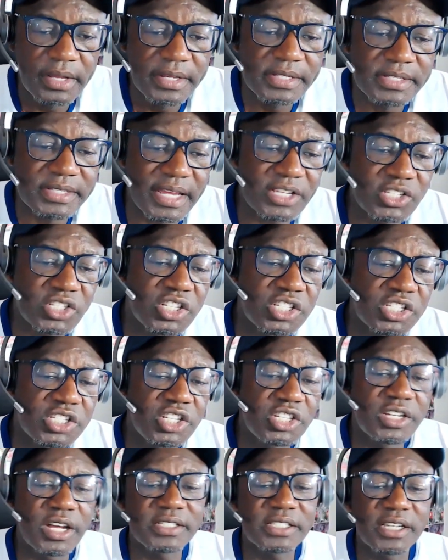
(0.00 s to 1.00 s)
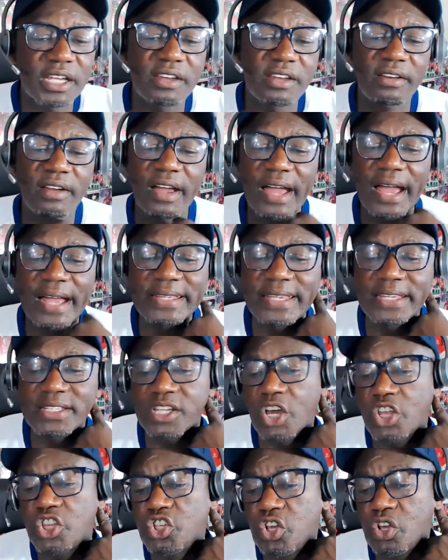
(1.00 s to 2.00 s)
Sancho's United career has
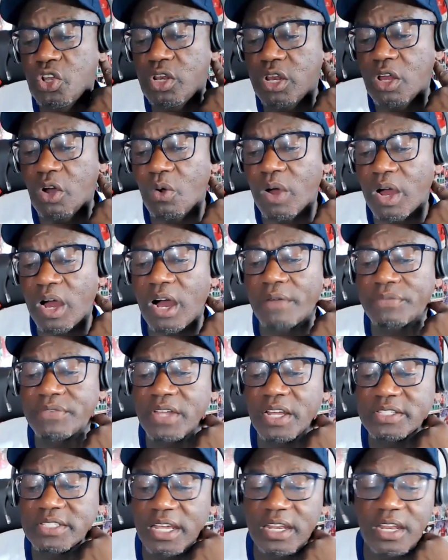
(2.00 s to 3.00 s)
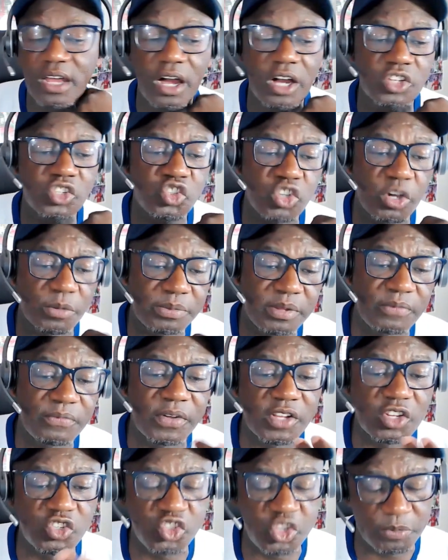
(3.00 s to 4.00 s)
hit a new low after Ten Hag dropped him
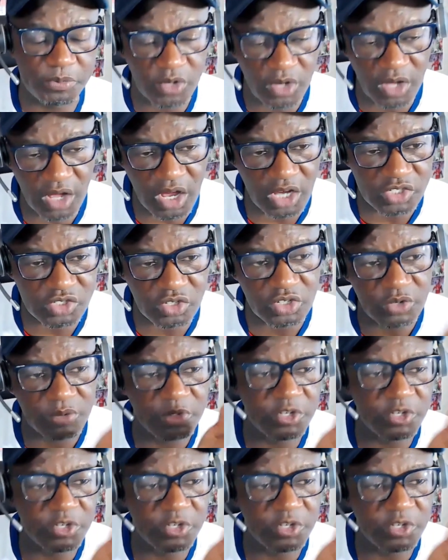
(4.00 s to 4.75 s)
for the trip to Arsenal.